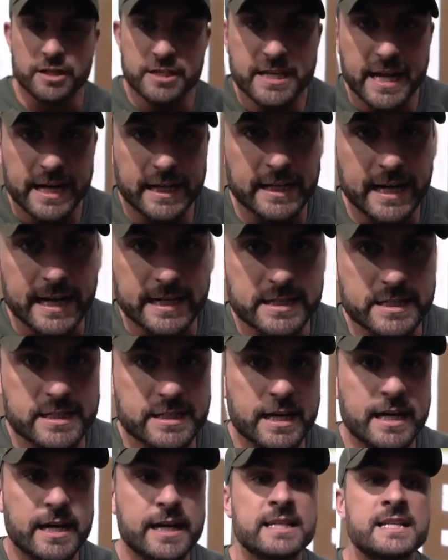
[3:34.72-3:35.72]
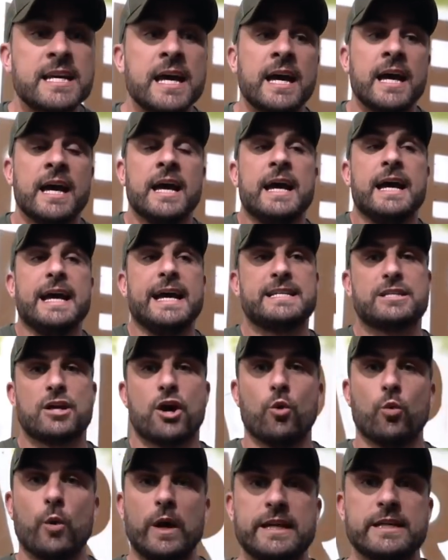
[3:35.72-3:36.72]
the second exercise is
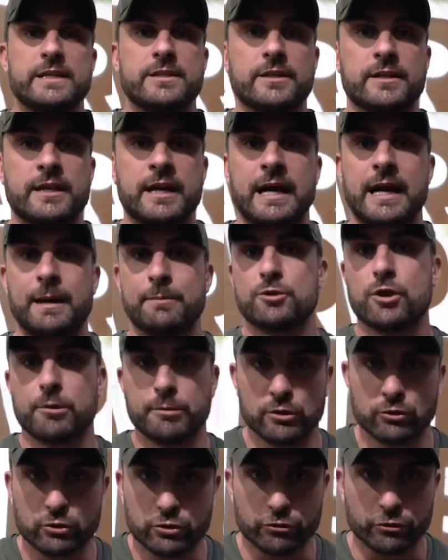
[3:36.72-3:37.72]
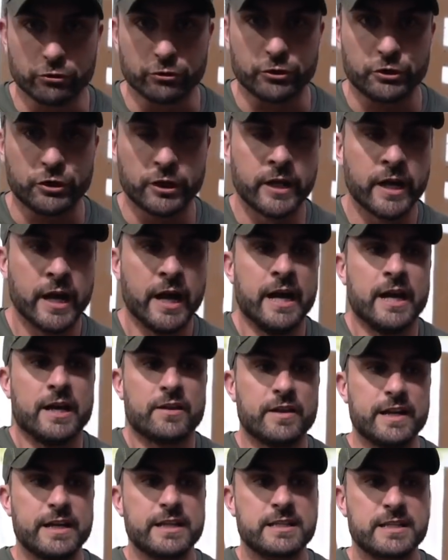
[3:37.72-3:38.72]
a weighted abdominal crunch.
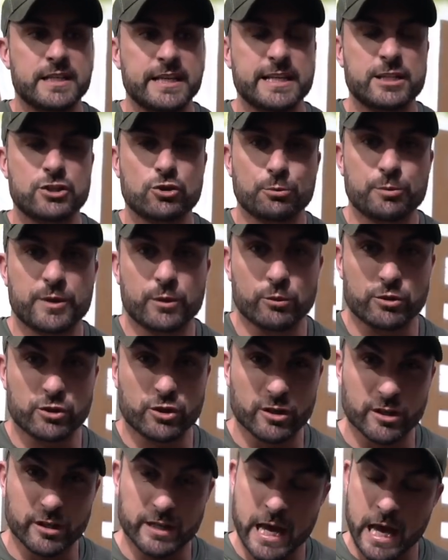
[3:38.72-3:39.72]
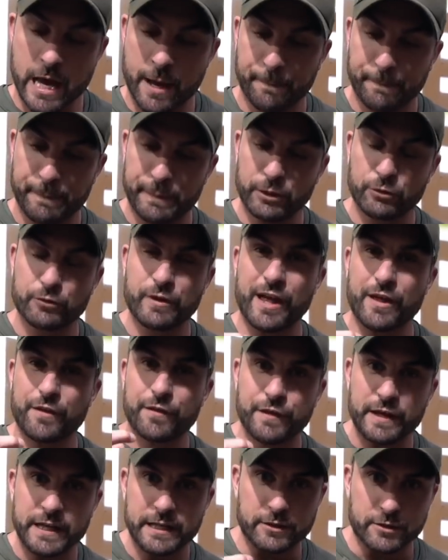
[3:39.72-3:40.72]
This is something that's going to build that
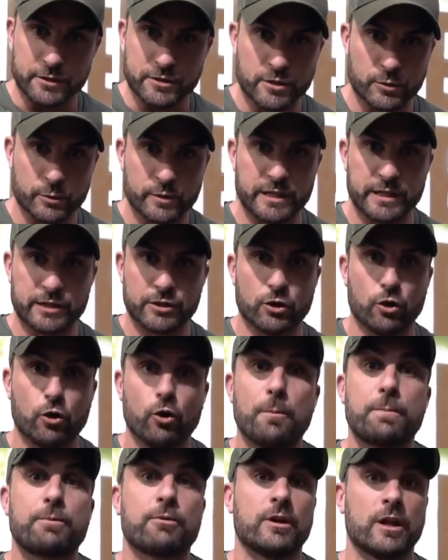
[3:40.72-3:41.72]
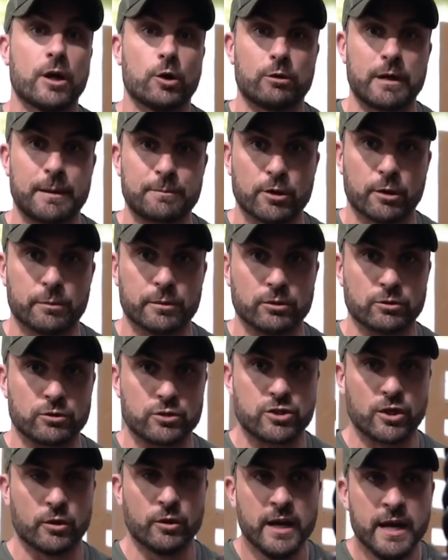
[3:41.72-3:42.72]
thickness within your upper and lower abdominals.
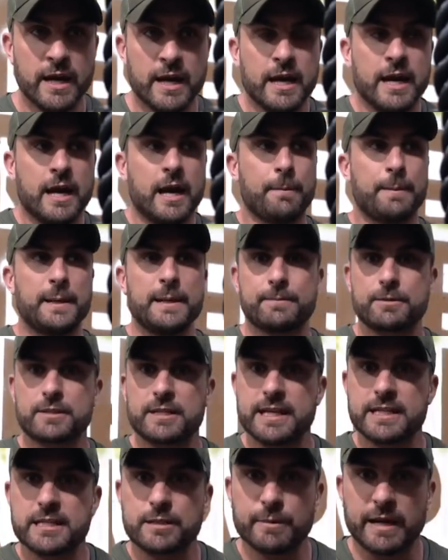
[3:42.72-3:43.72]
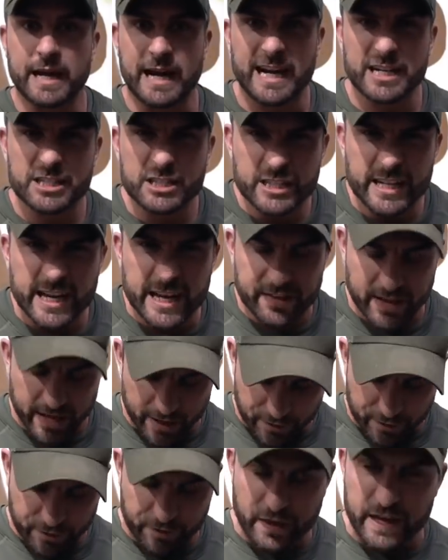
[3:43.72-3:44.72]
So people say to me, how did you get that
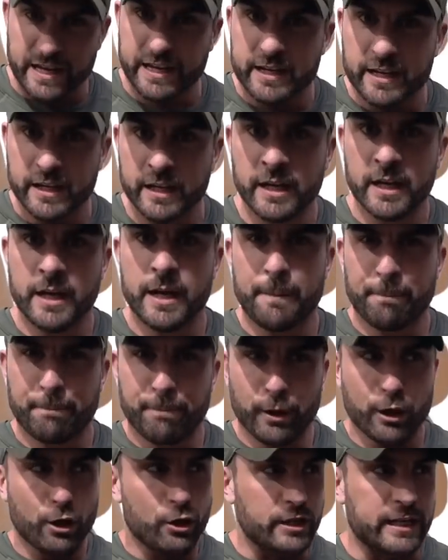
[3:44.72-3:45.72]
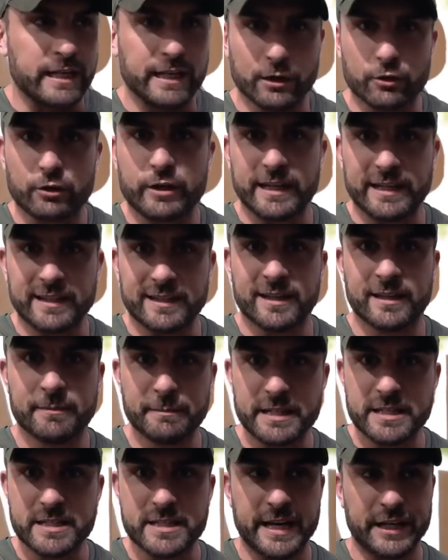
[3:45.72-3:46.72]
thick, blocky looking
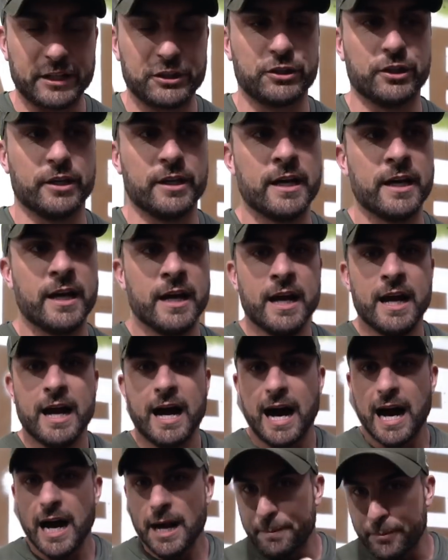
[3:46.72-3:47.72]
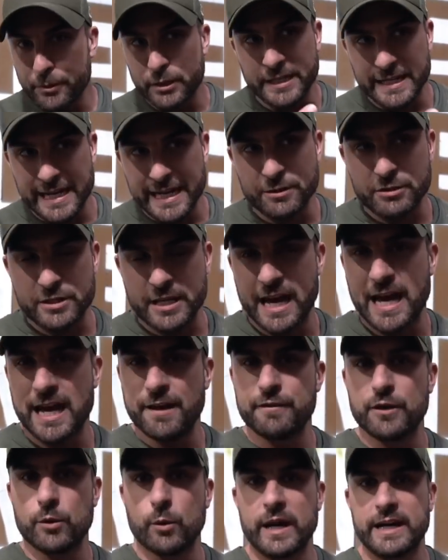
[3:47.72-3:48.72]
midsection? I put it down to
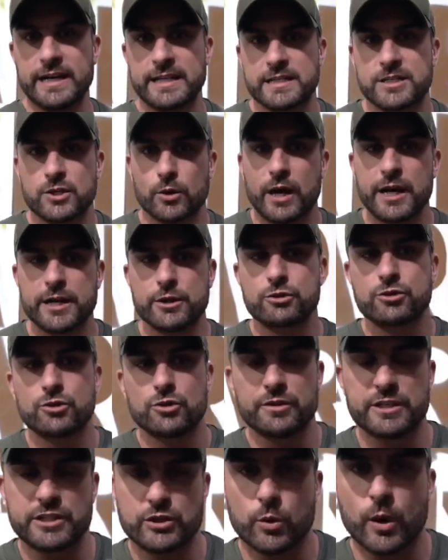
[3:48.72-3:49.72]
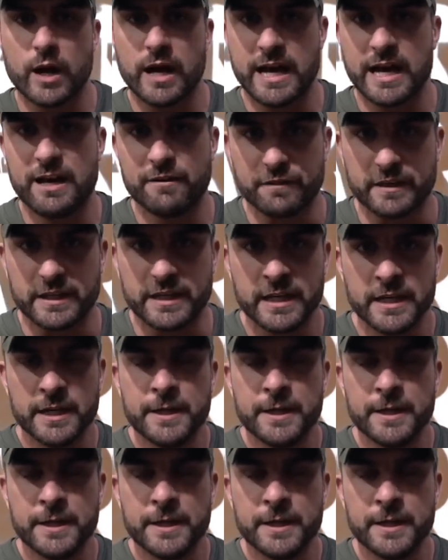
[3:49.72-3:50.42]
heavy weight. So I used to do these quite heavy,